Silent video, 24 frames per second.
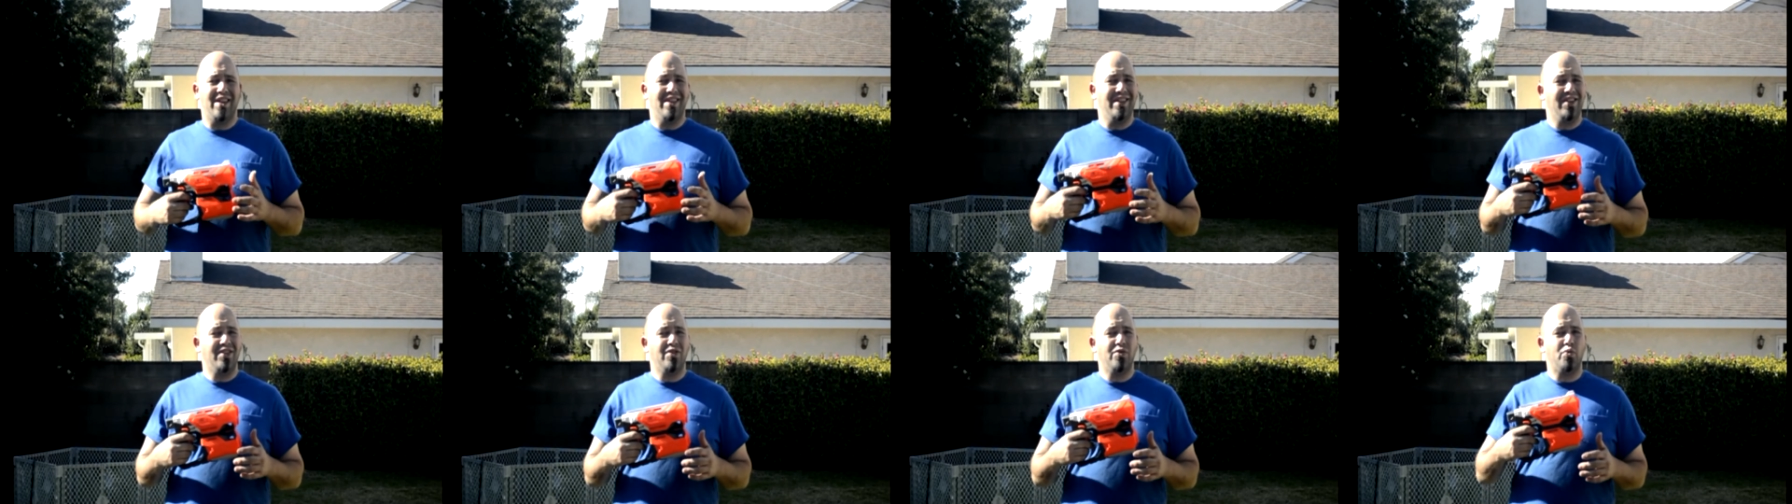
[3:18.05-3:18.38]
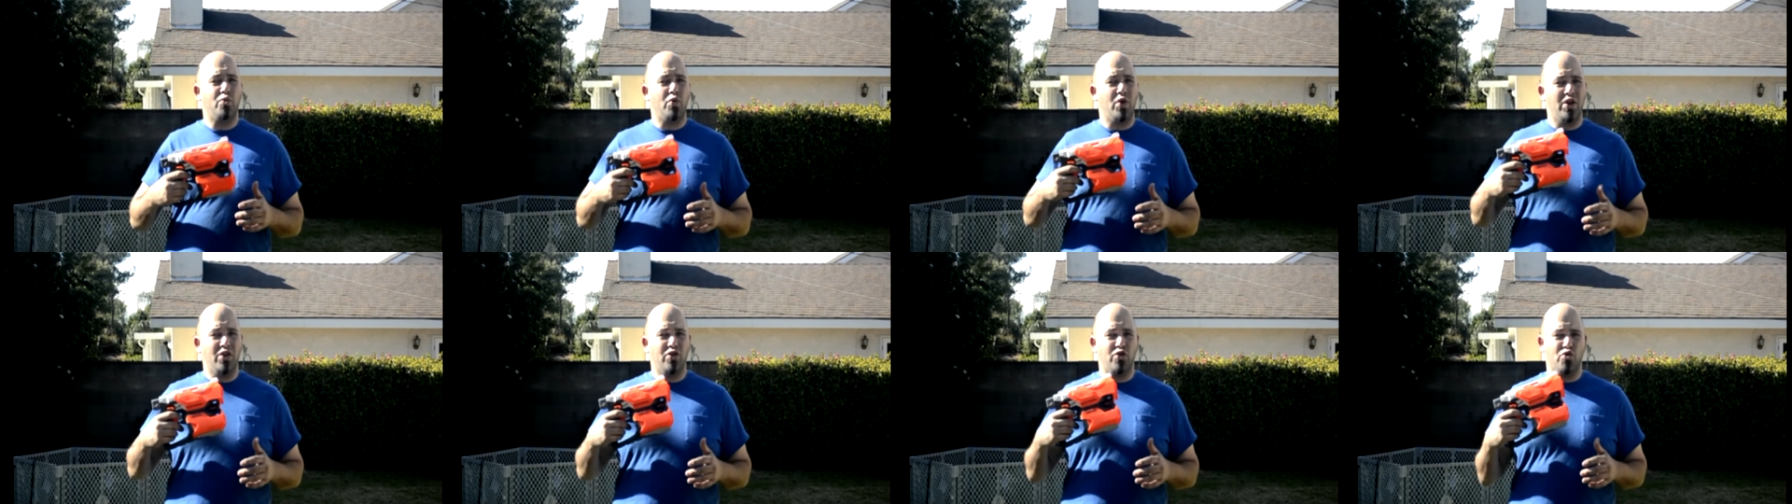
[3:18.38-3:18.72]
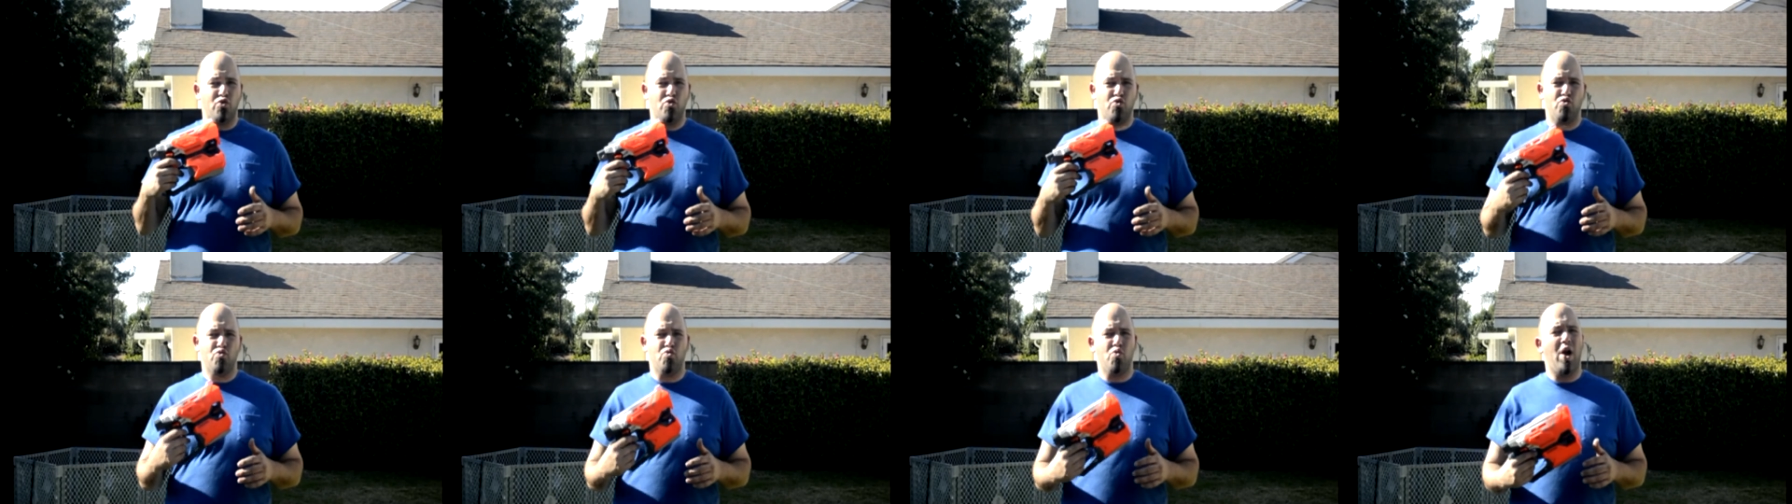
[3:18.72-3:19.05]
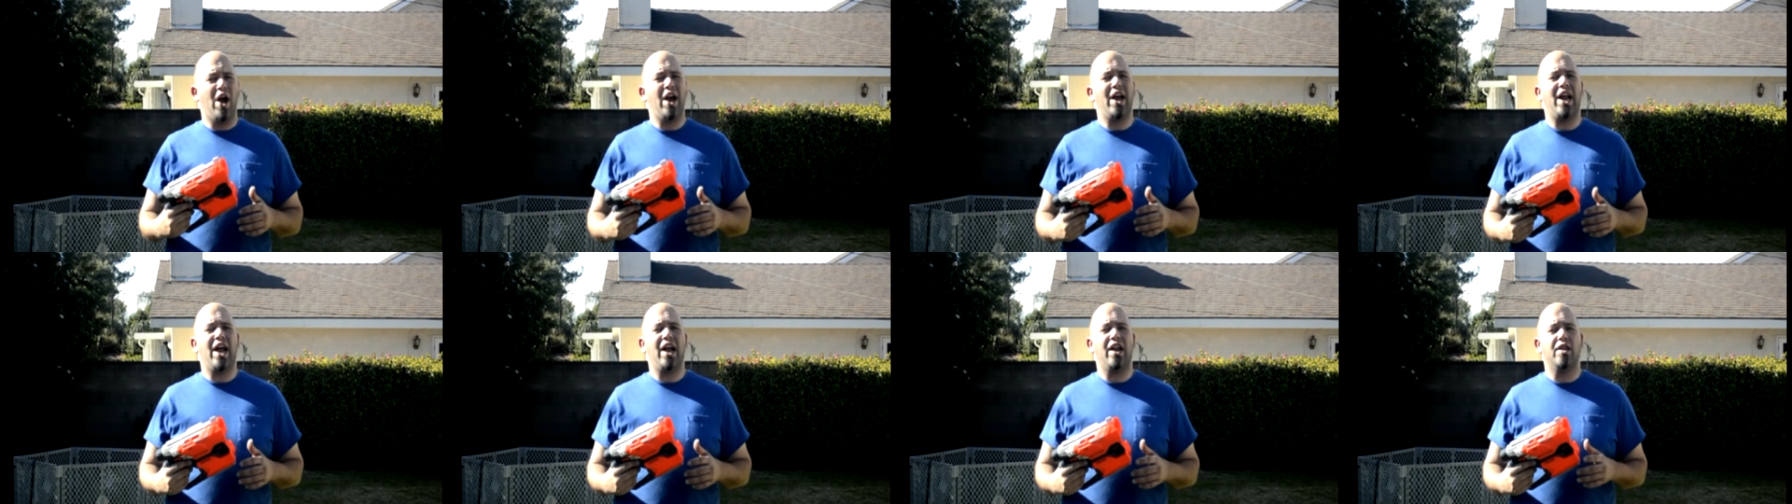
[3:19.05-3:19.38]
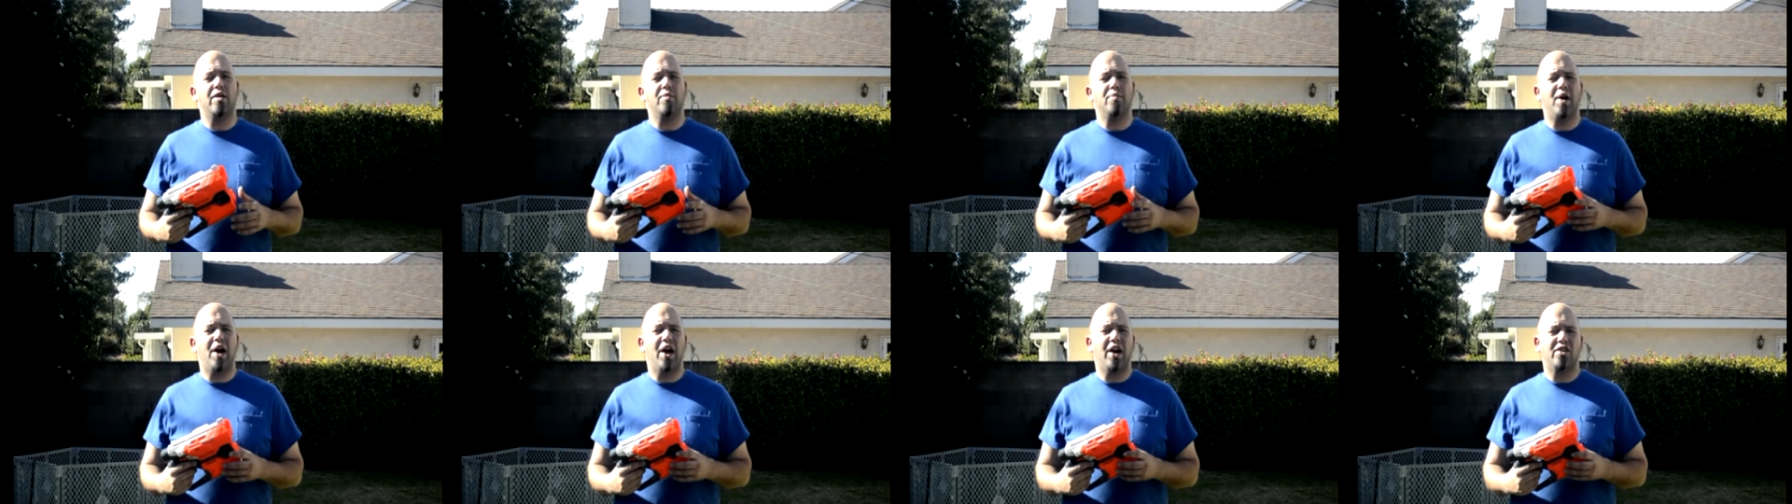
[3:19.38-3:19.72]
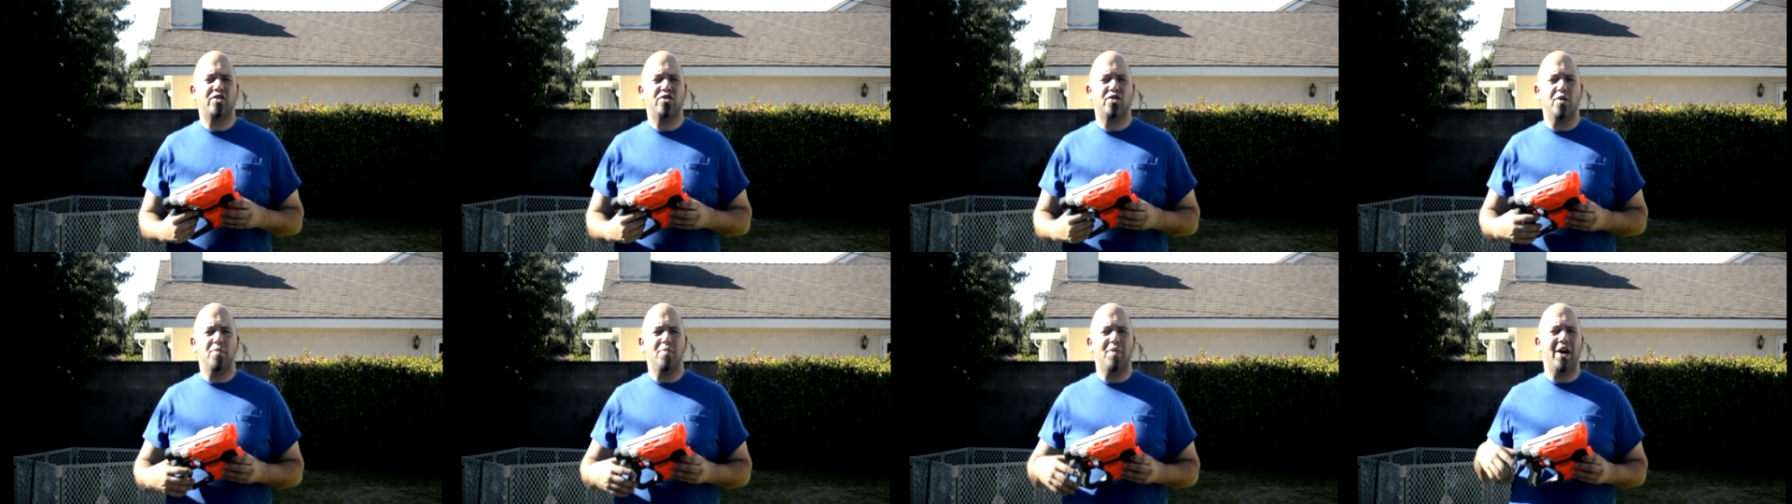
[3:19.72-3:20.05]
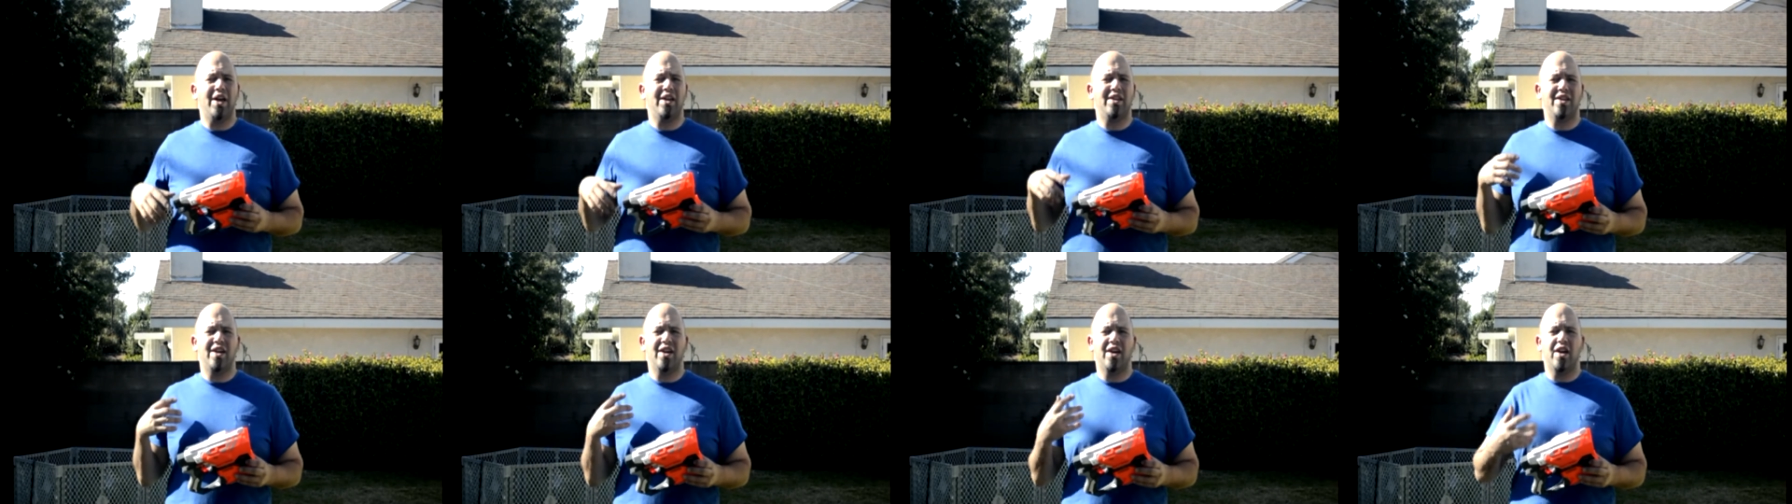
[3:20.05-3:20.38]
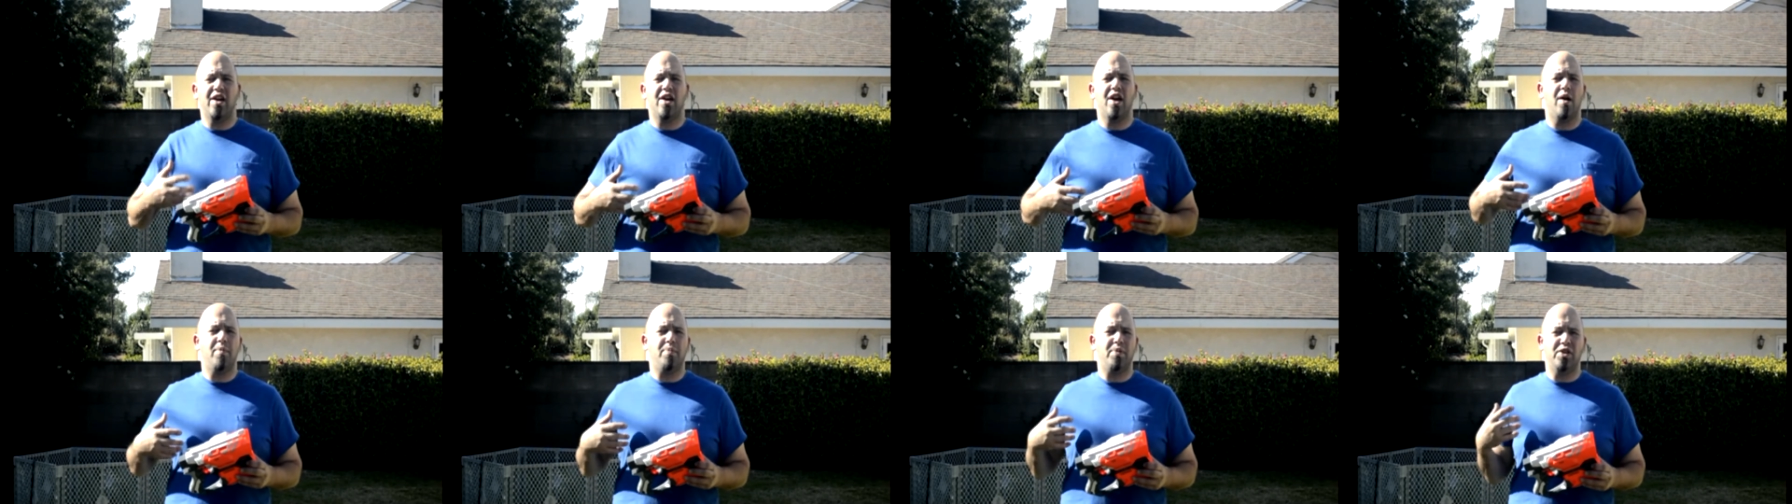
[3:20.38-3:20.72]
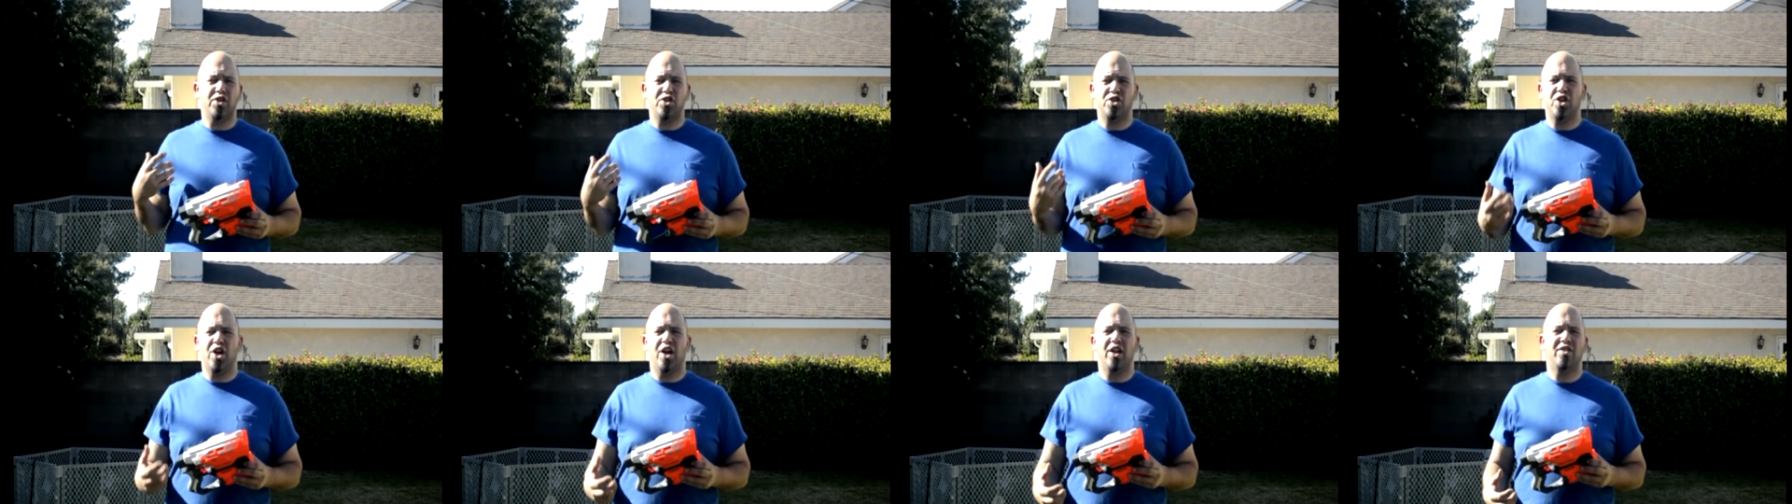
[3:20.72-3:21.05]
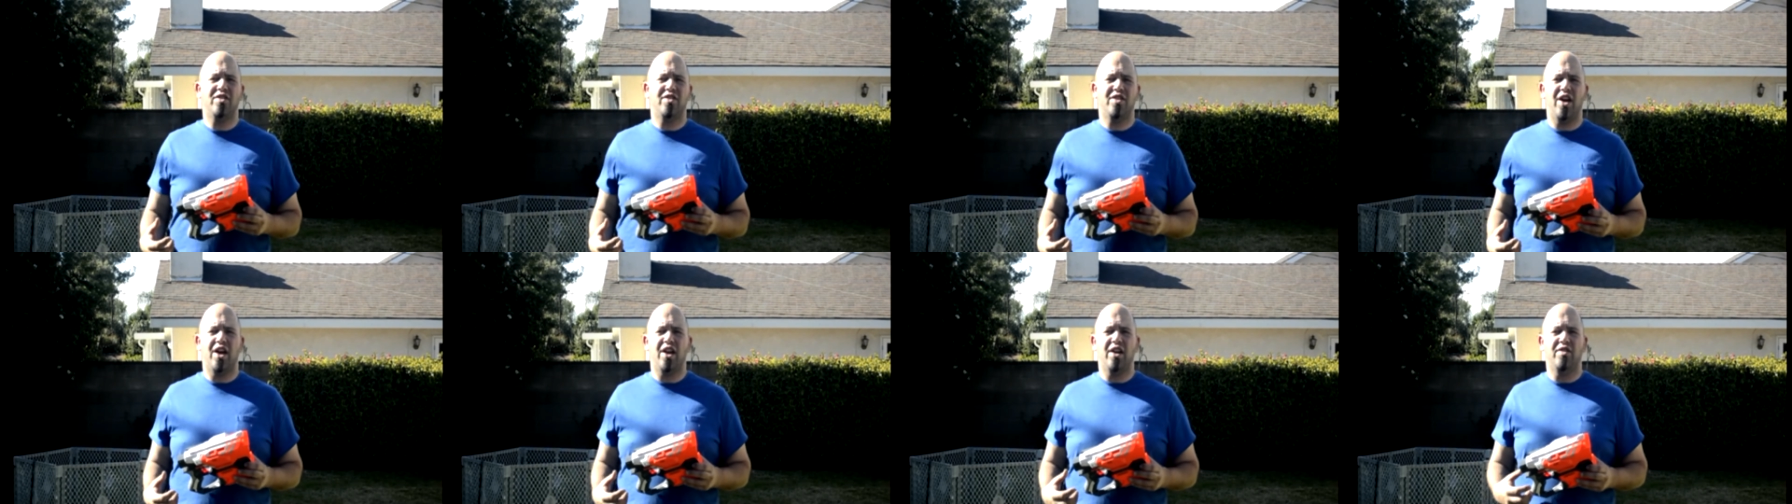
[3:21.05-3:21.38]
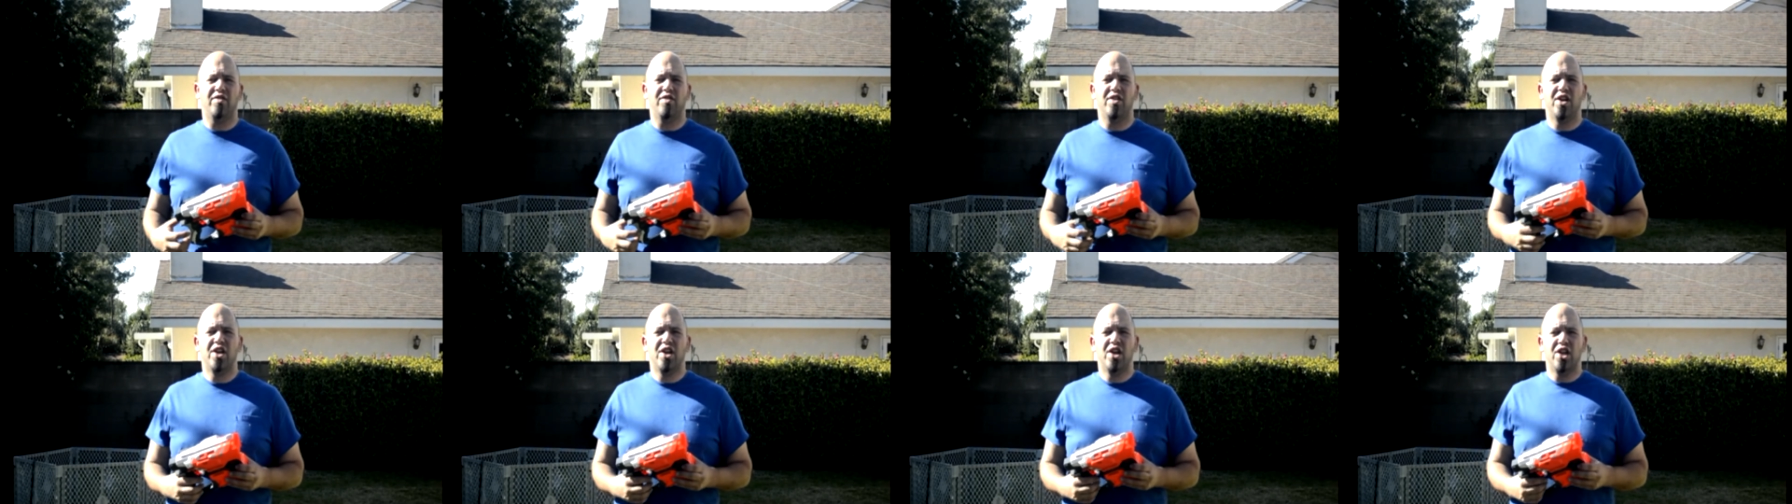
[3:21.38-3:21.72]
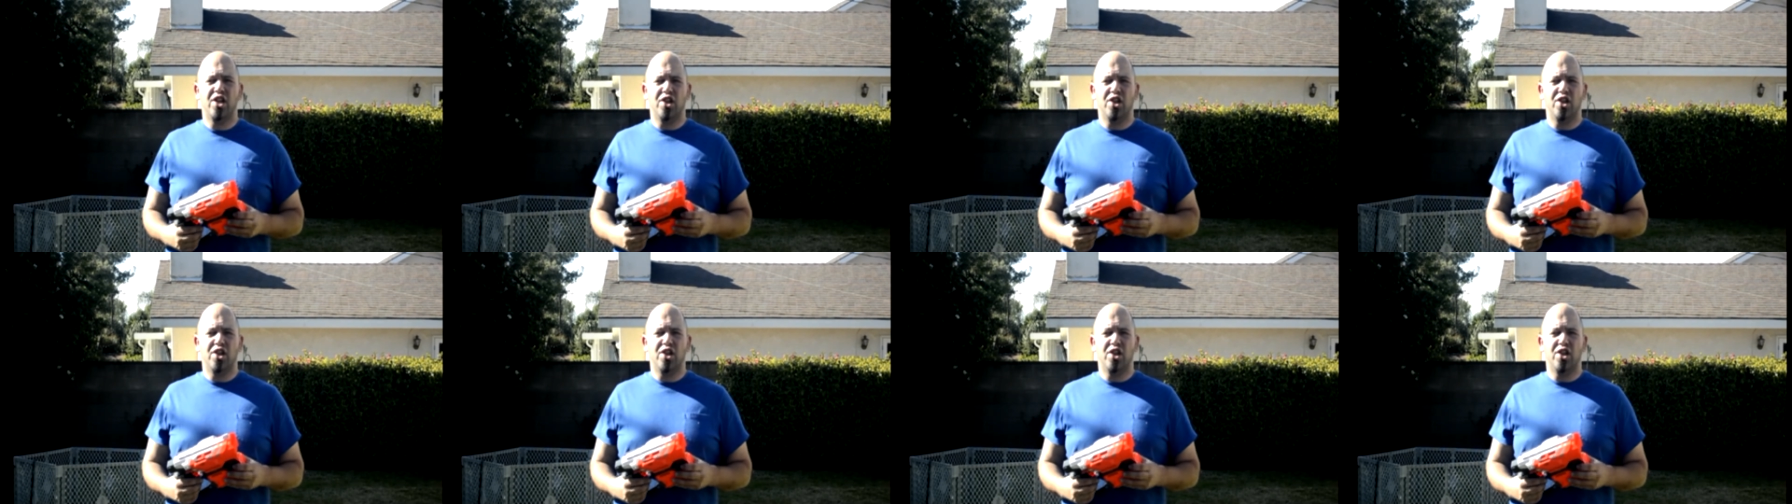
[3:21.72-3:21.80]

And this was right out of the box, so it might take a couple of shots to kind of